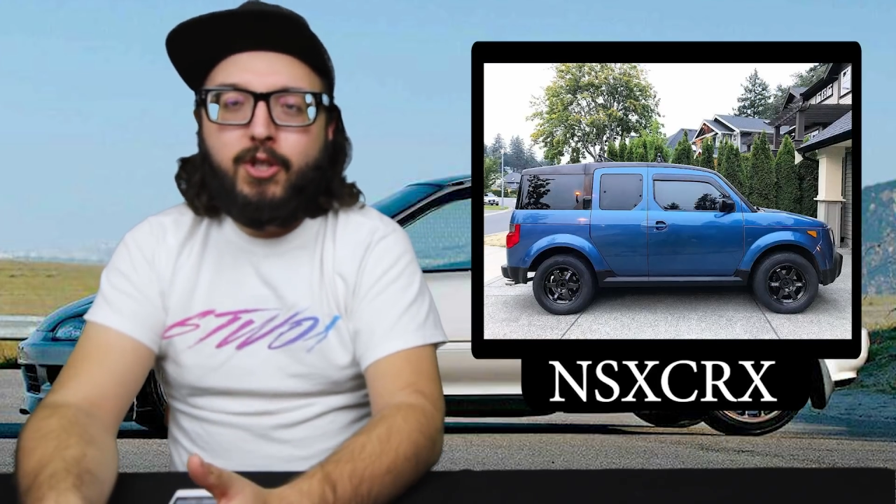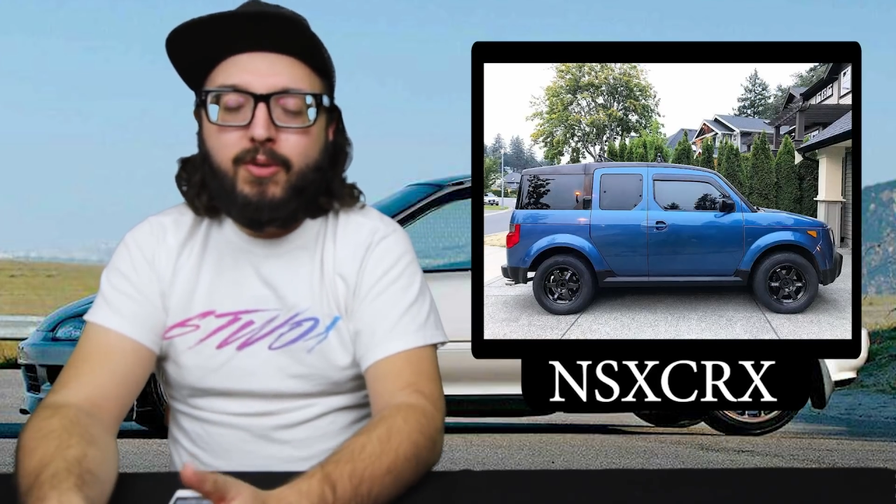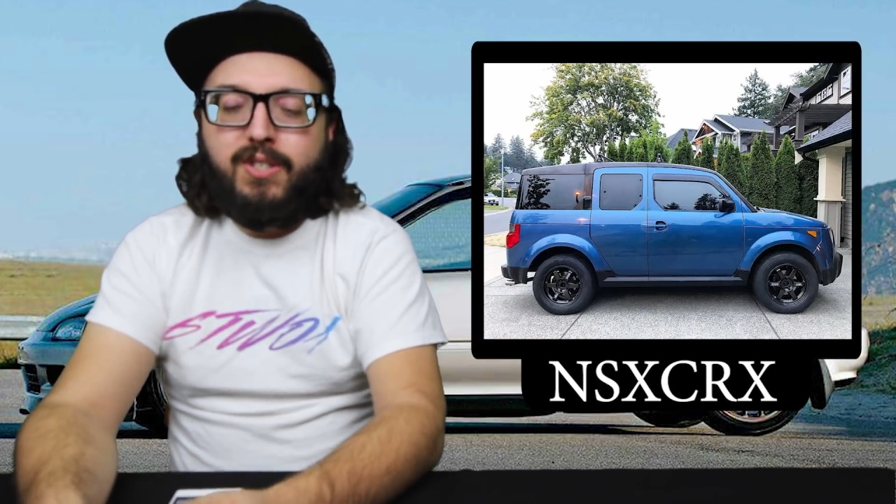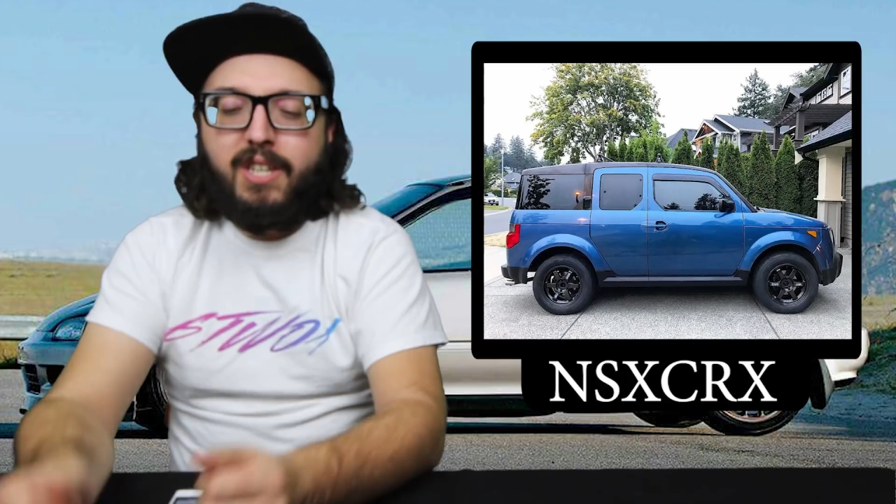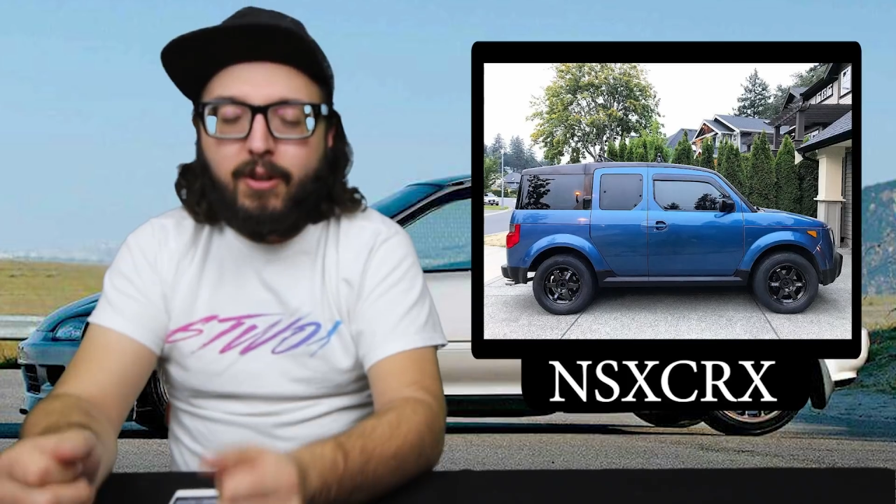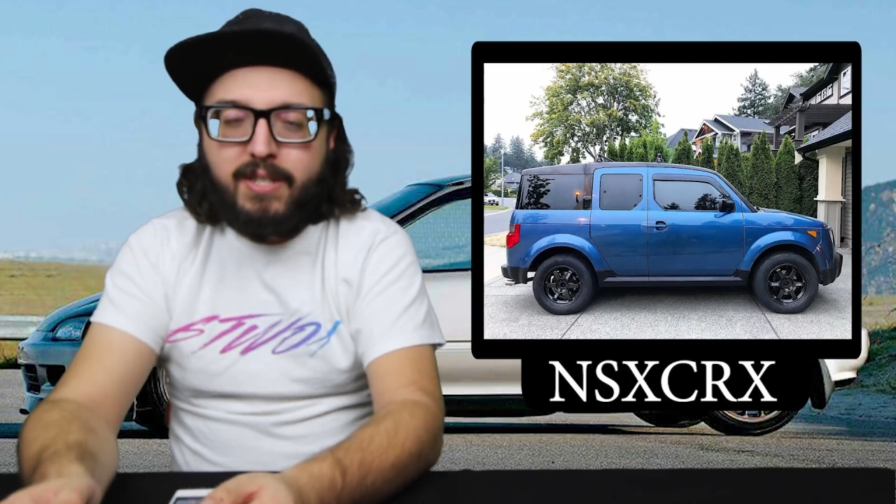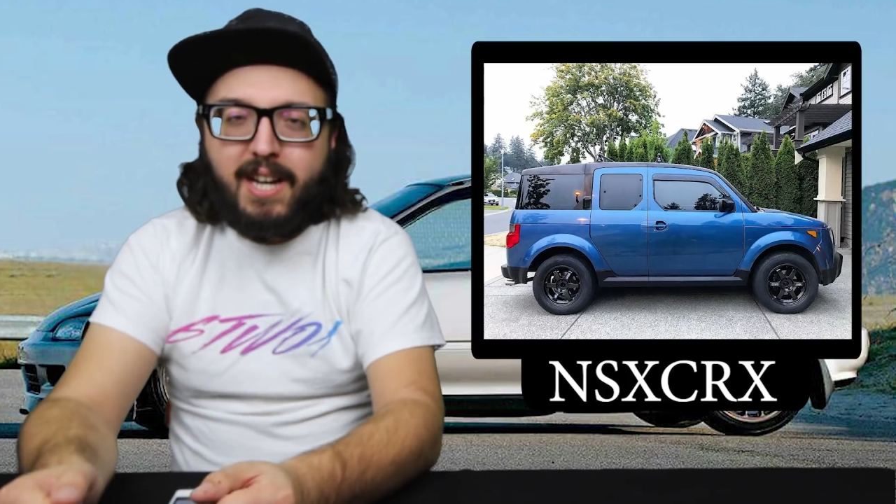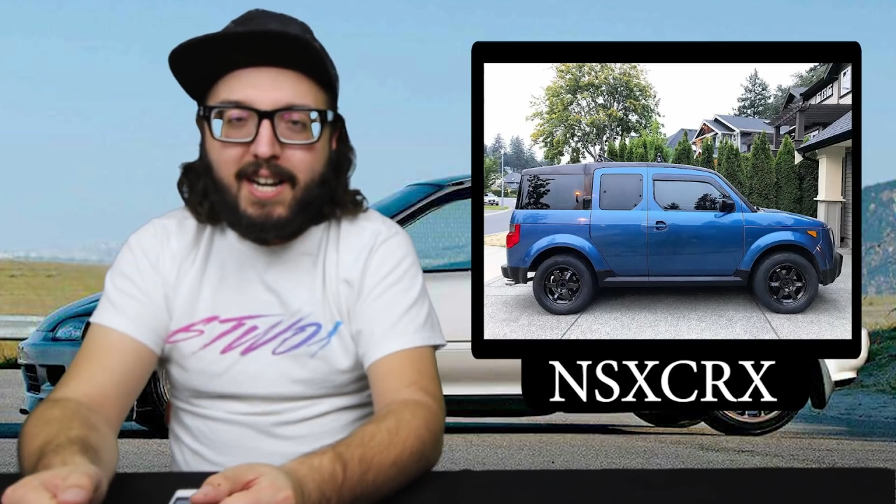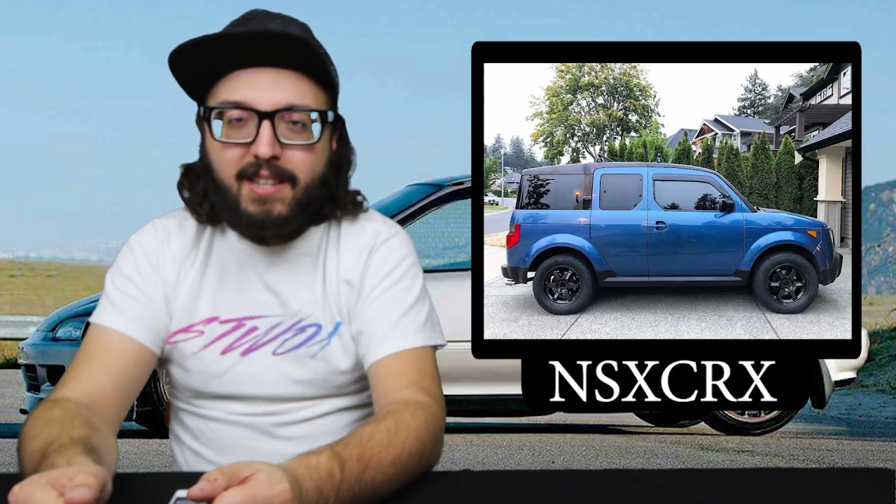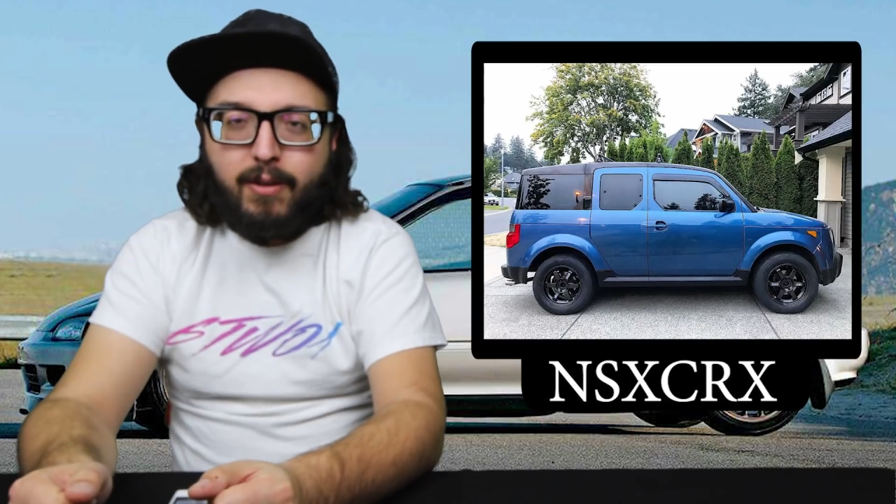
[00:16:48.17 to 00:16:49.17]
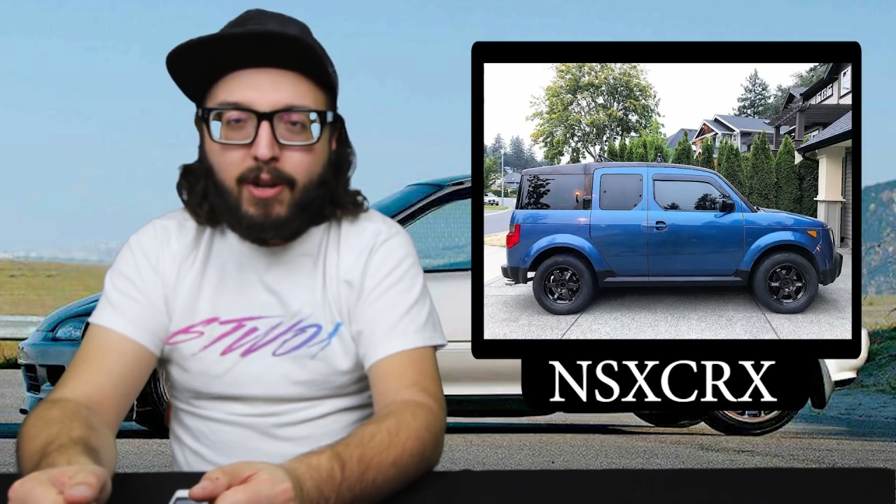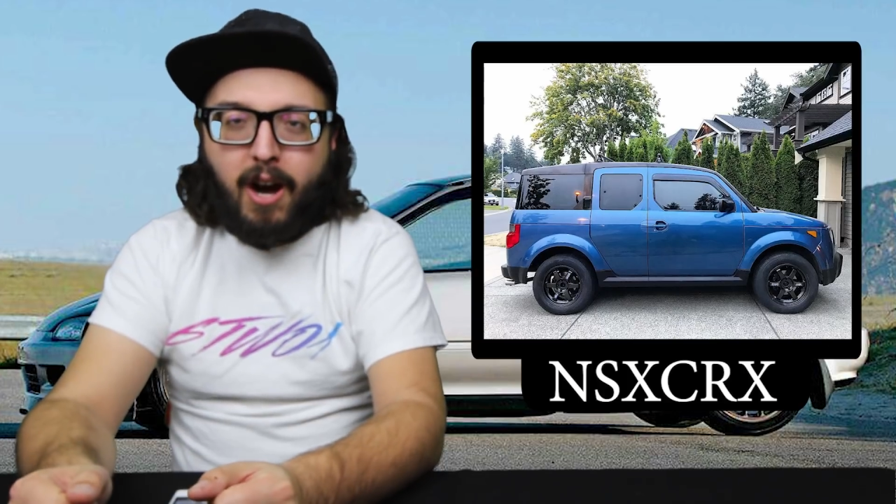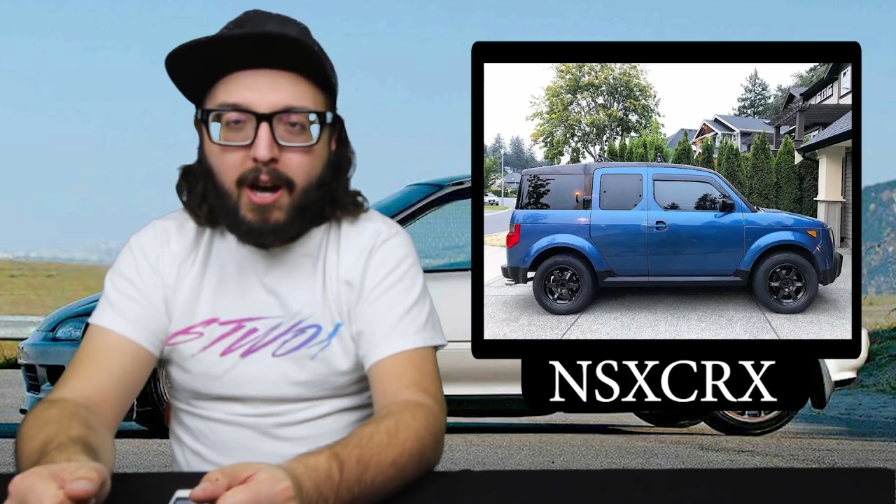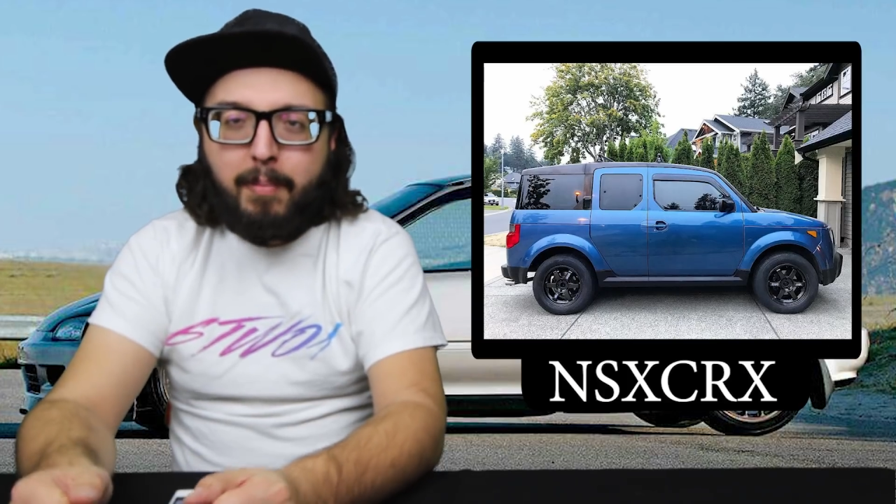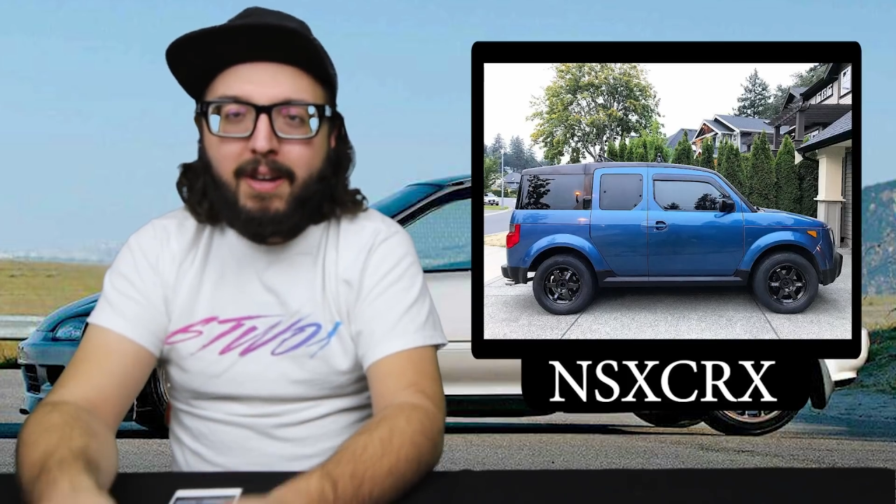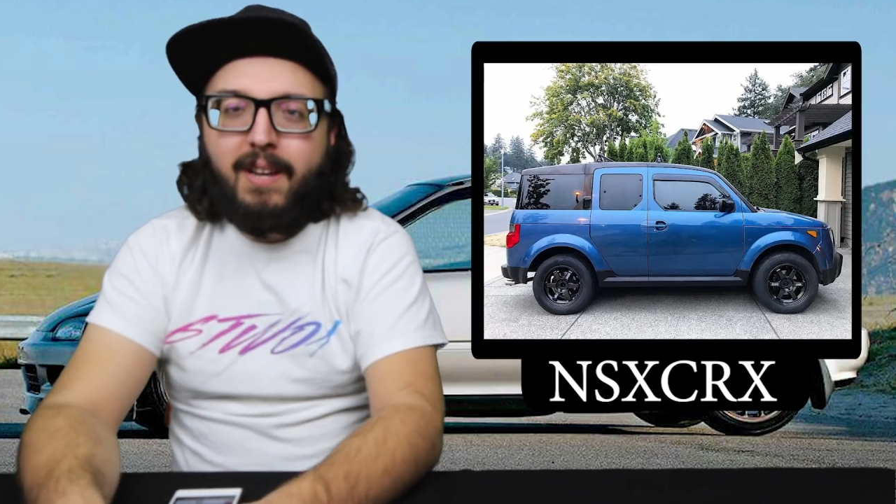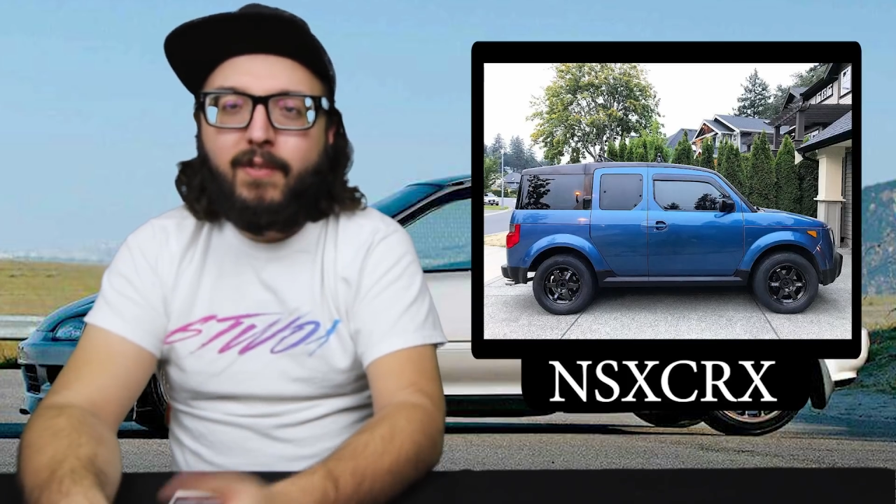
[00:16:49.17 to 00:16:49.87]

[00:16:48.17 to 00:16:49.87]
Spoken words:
two-seater, tiny little cockpit.